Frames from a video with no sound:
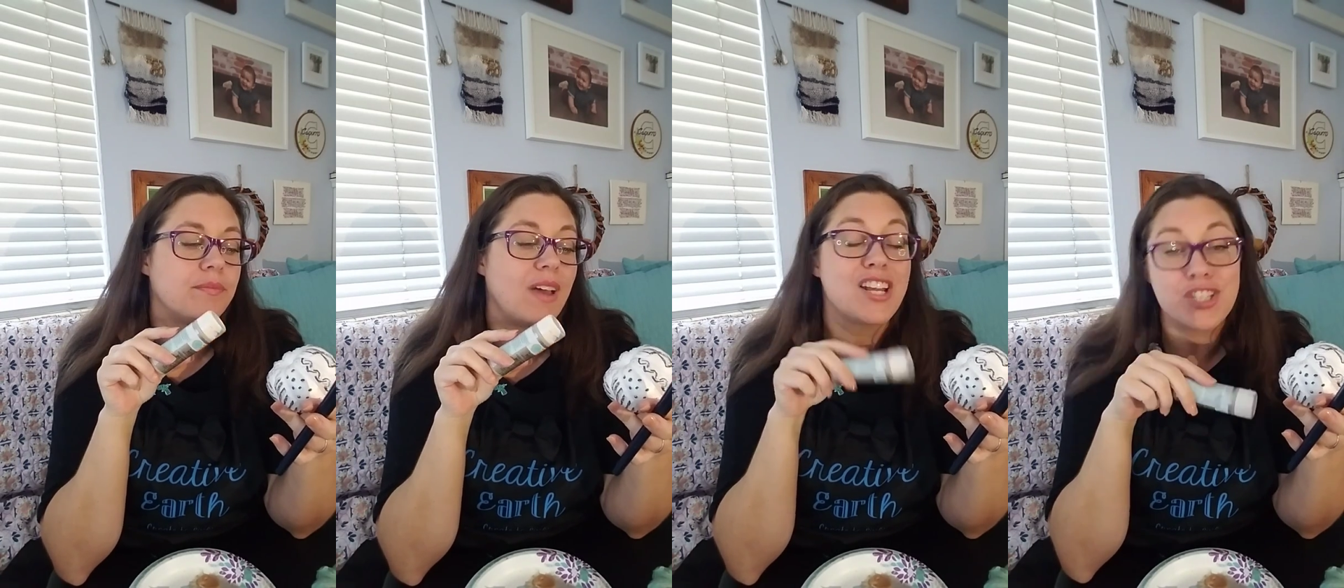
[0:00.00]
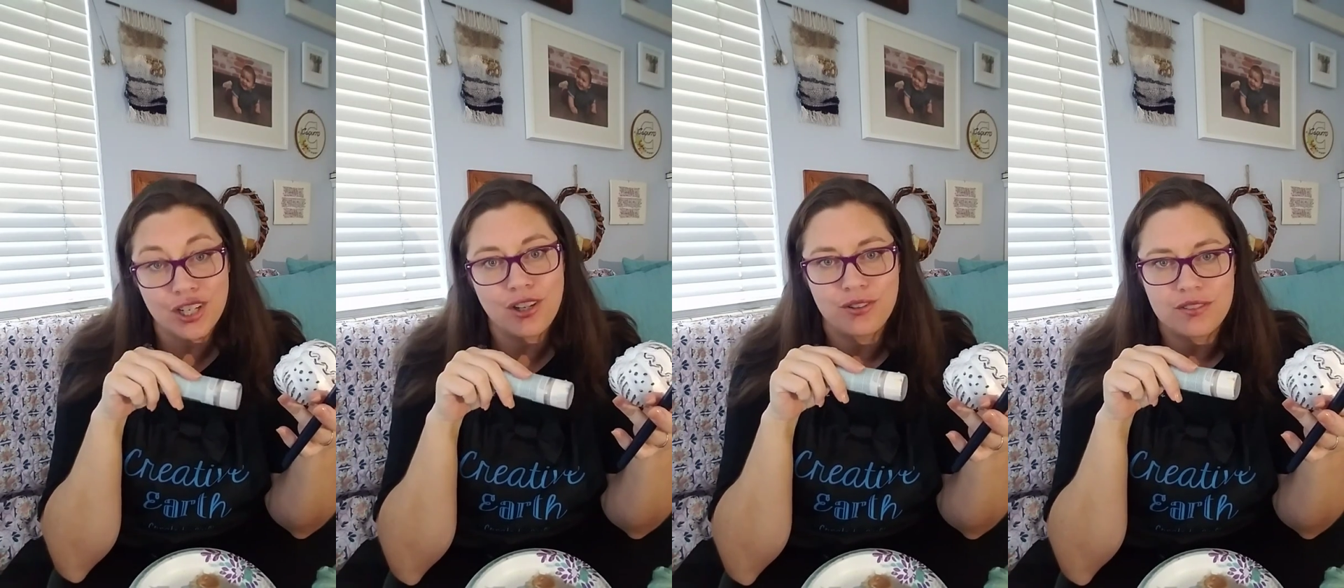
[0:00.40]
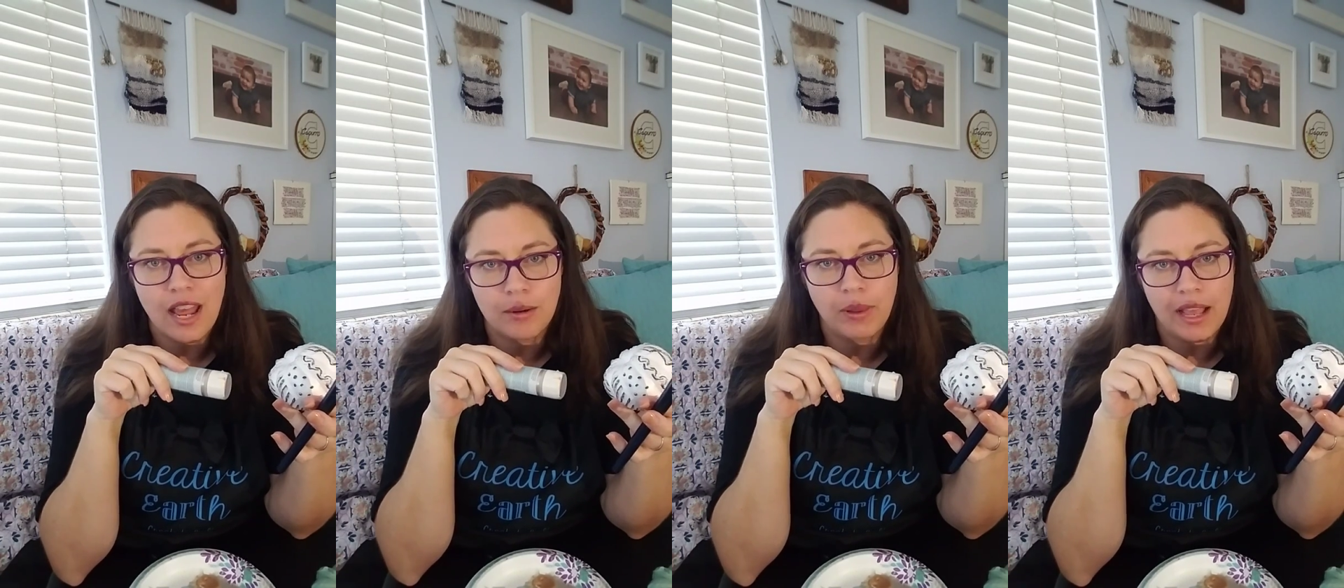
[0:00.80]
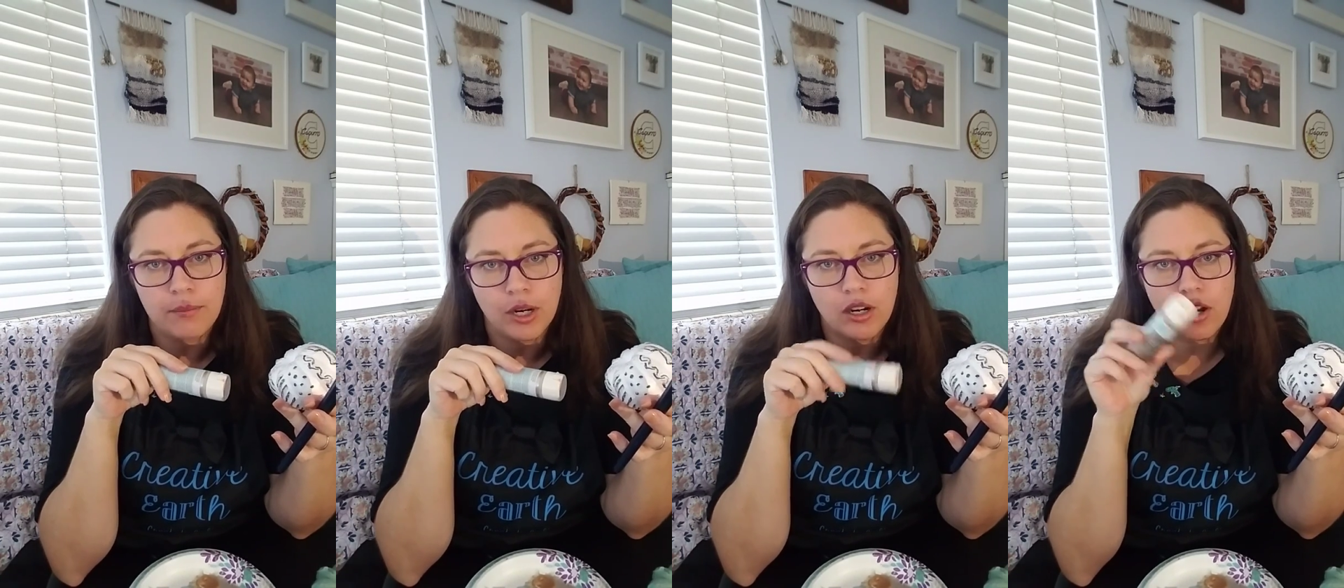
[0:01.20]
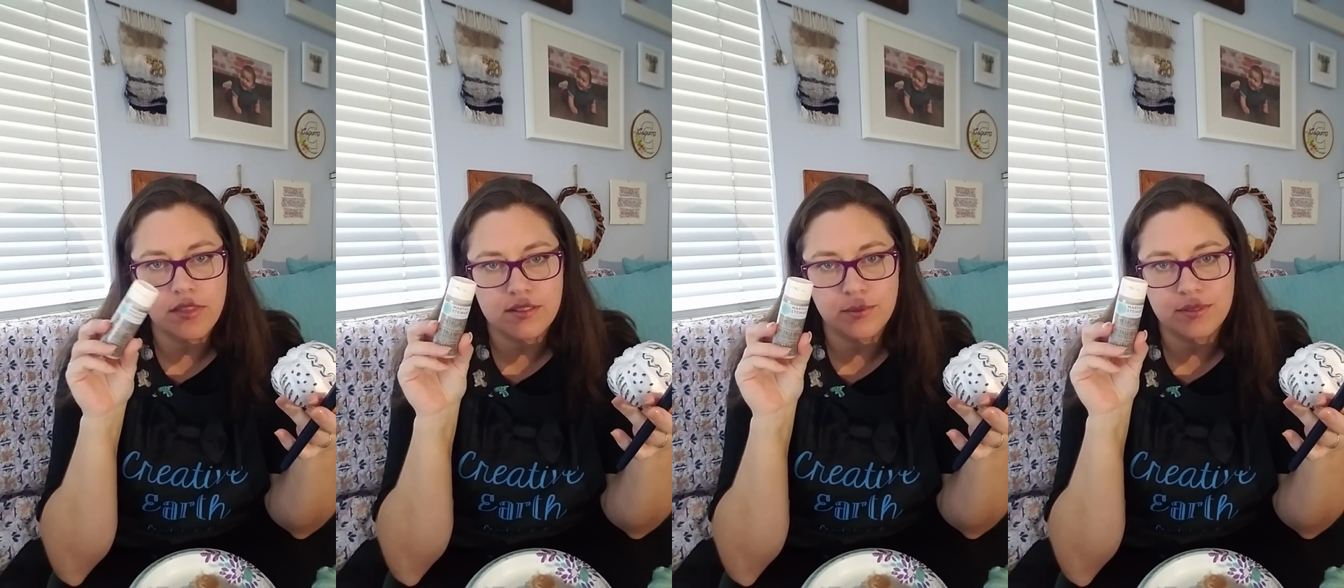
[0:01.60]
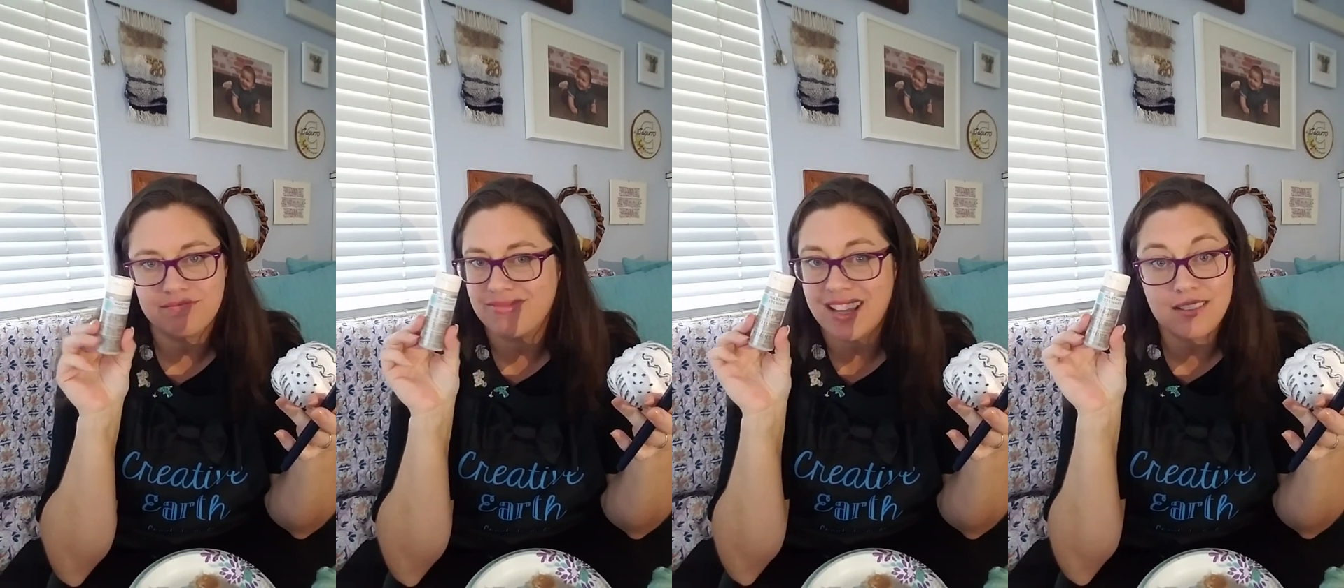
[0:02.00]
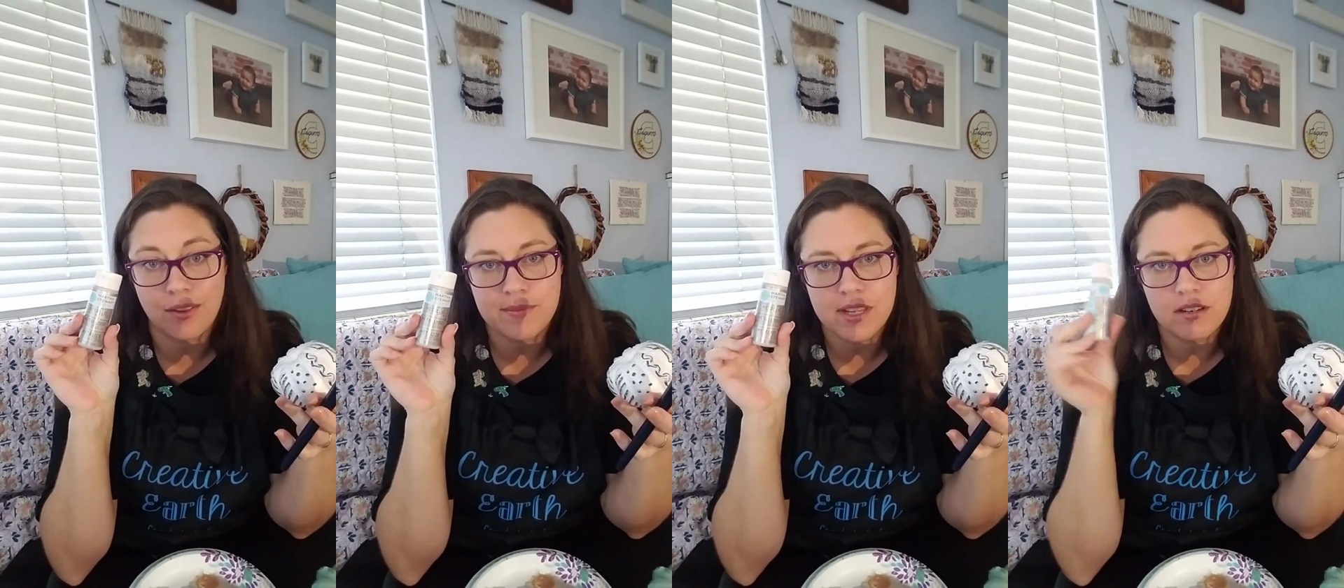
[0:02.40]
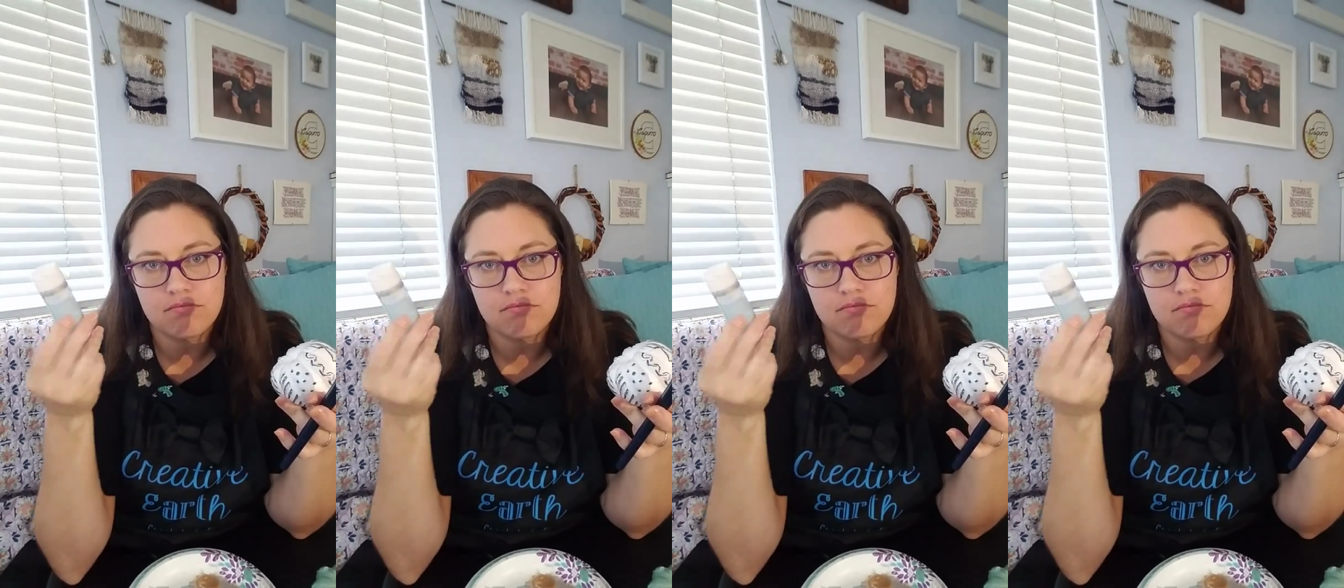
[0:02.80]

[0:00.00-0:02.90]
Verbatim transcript: I should have used not a black marker on this one. That's all I'm saying.